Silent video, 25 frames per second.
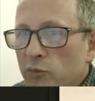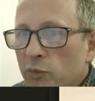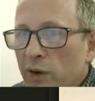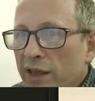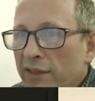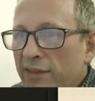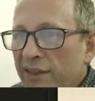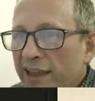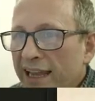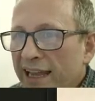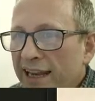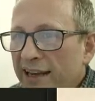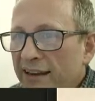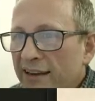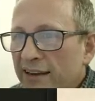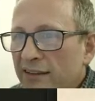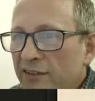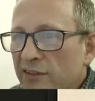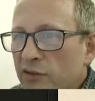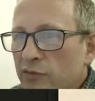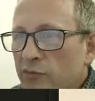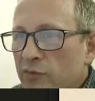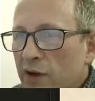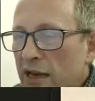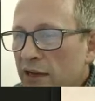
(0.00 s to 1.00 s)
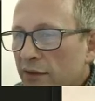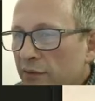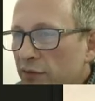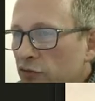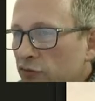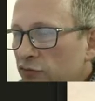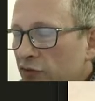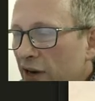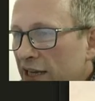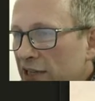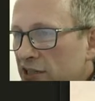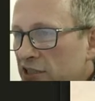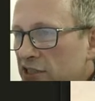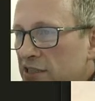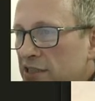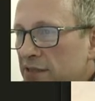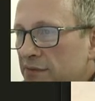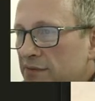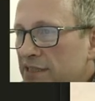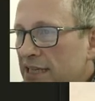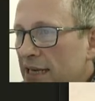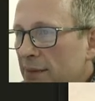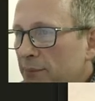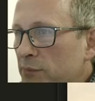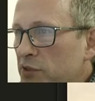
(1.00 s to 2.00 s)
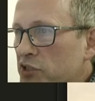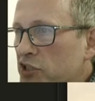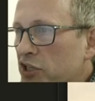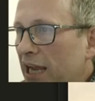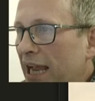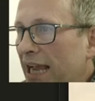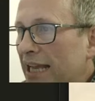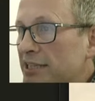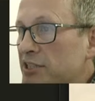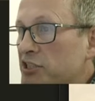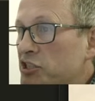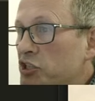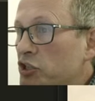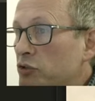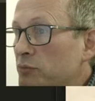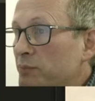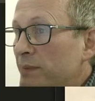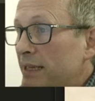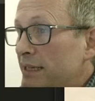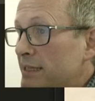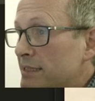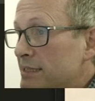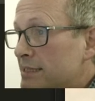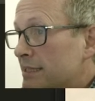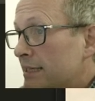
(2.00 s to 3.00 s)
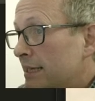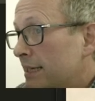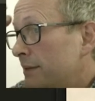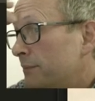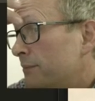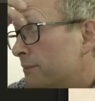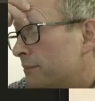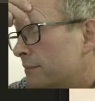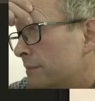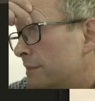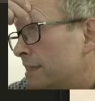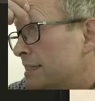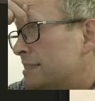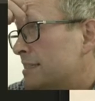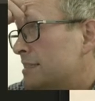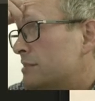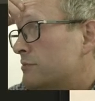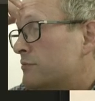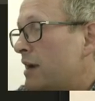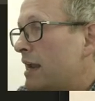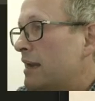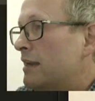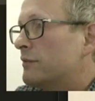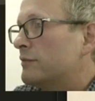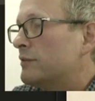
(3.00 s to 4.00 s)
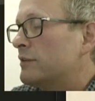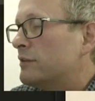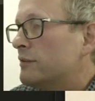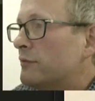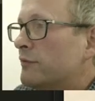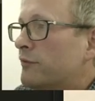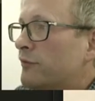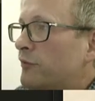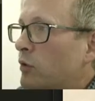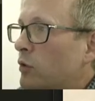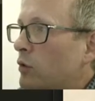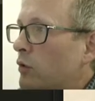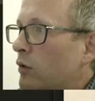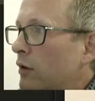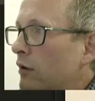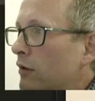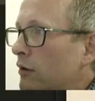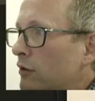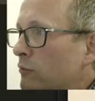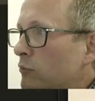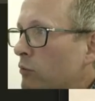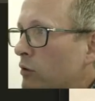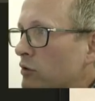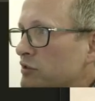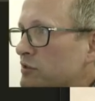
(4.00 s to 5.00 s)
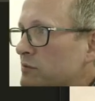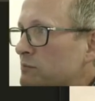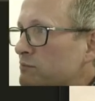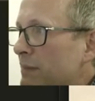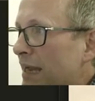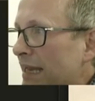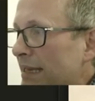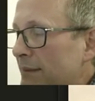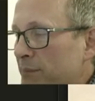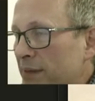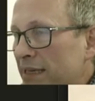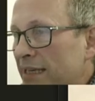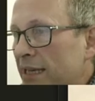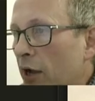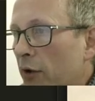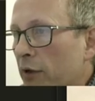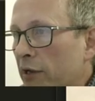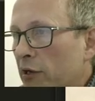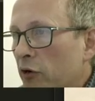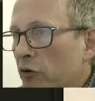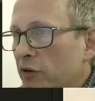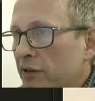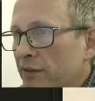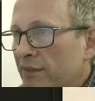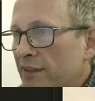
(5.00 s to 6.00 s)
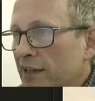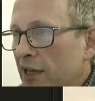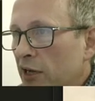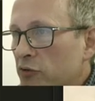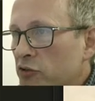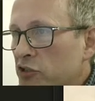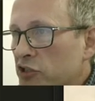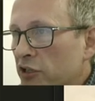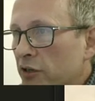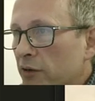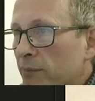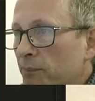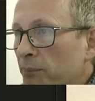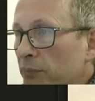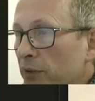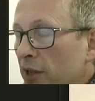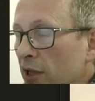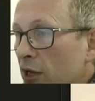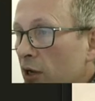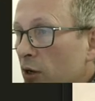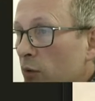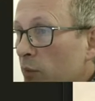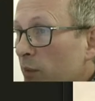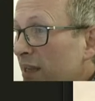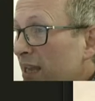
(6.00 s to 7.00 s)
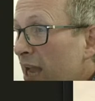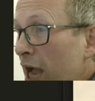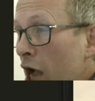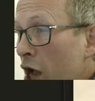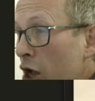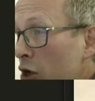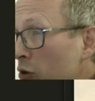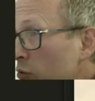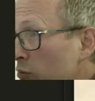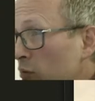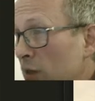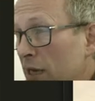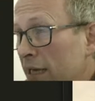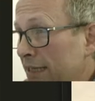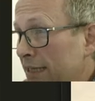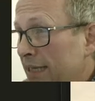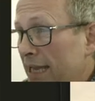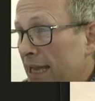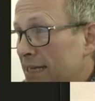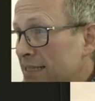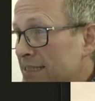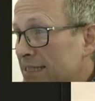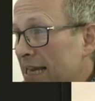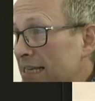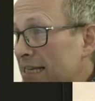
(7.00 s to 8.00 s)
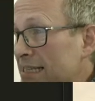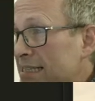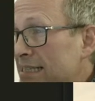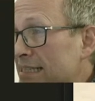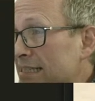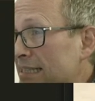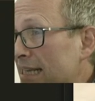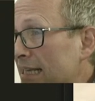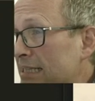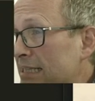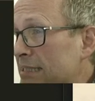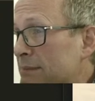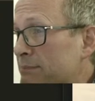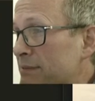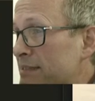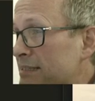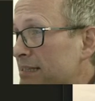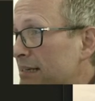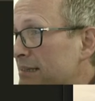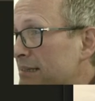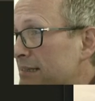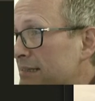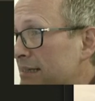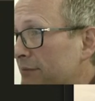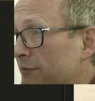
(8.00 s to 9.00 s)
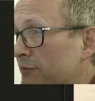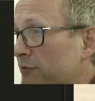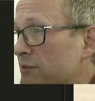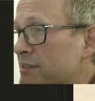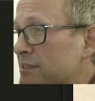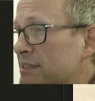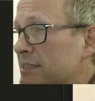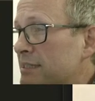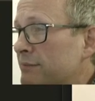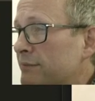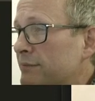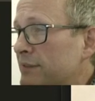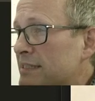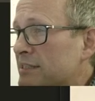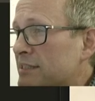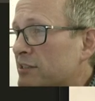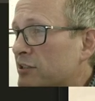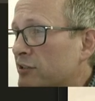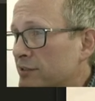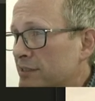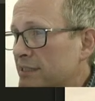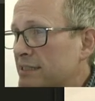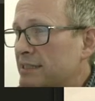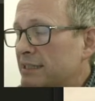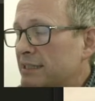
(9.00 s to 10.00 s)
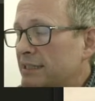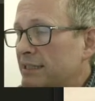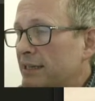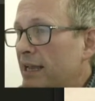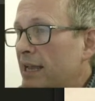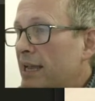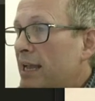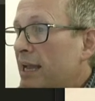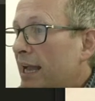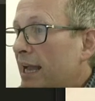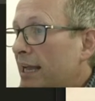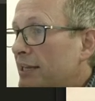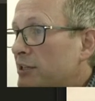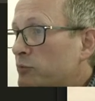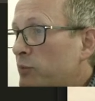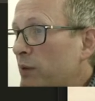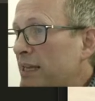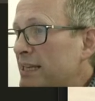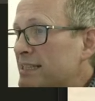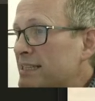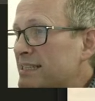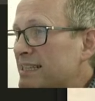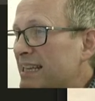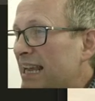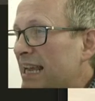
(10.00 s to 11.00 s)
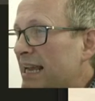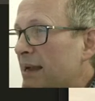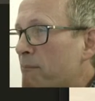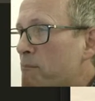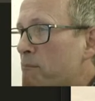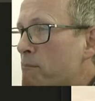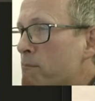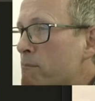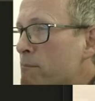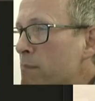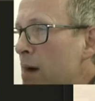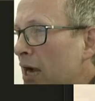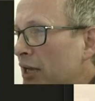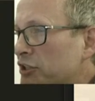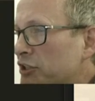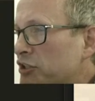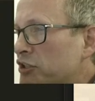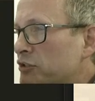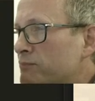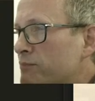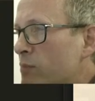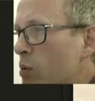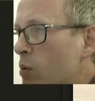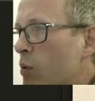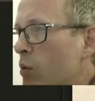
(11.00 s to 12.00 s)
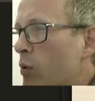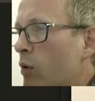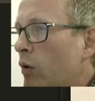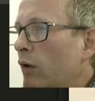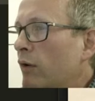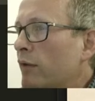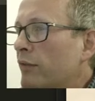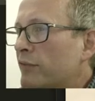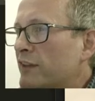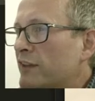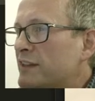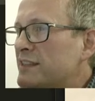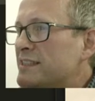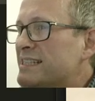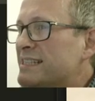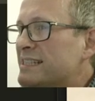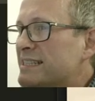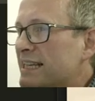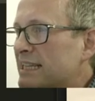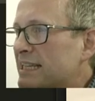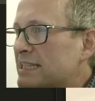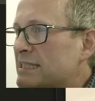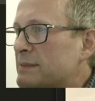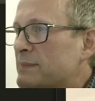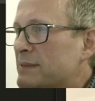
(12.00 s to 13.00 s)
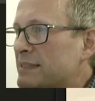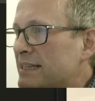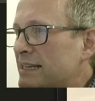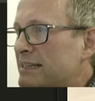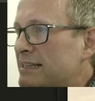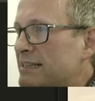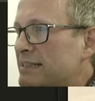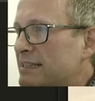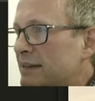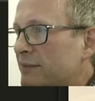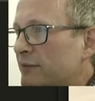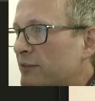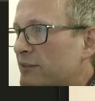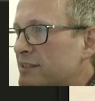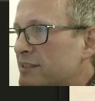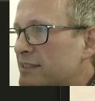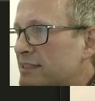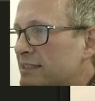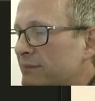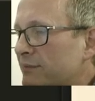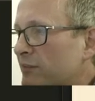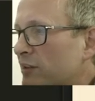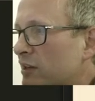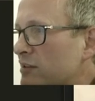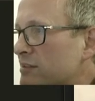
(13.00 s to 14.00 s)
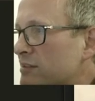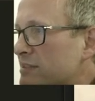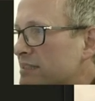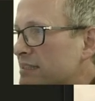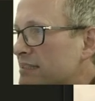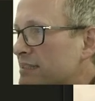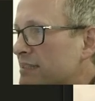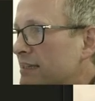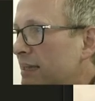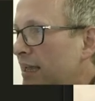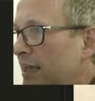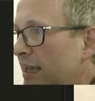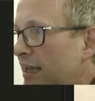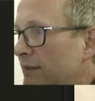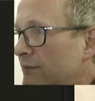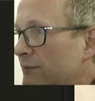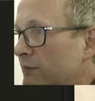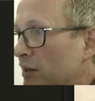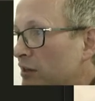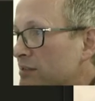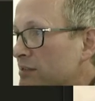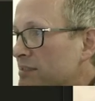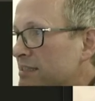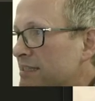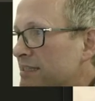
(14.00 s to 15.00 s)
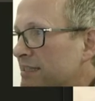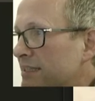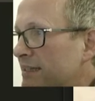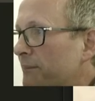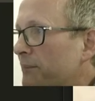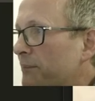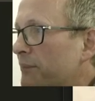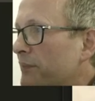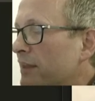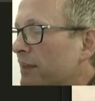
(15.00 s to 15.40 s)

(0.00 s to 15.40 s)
within the relevant ranges of temperature and humidity, this is relevant for what may be going on in the ocean, we only get a 6% difference in viscosity, and we're seeing much more than 6% difference in velocity, eh, in velocity.